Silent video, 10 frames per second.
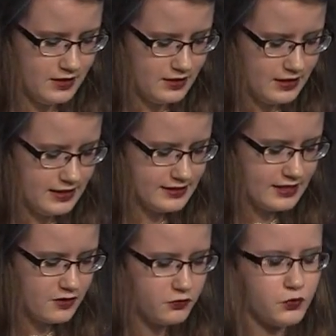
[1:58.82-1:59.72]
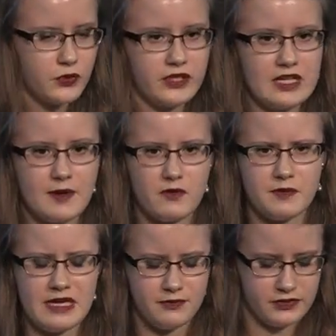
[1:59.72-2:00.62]
Instead of worrying about what
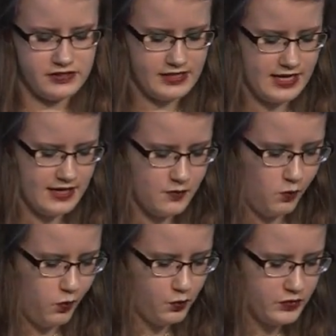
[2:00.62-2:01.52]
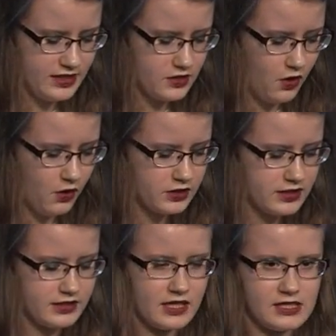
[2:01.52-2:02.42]
people say, we need to hold
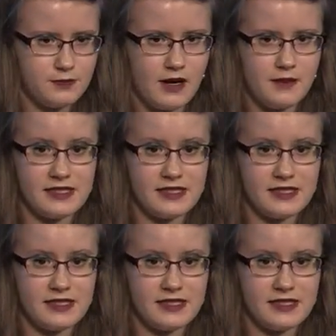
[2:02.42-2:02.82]
on to God's promise